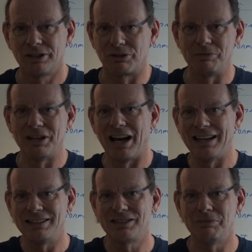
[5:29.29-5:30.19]
from
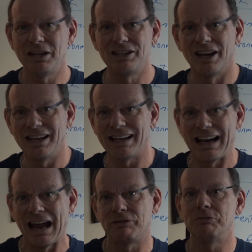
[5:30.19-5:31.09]
9 to midnight
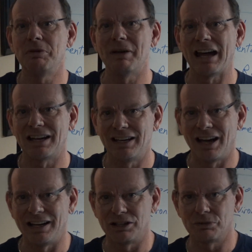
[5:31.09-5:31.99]
and have to be back at
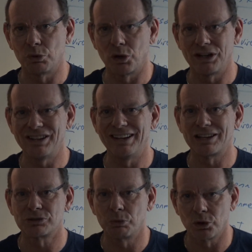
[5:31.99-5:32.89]
9 in the morning the
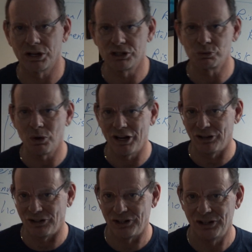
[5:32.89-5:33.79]
next morning as
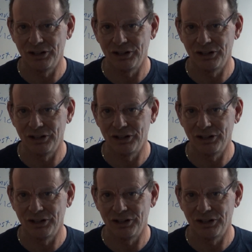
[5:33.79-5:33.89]
well.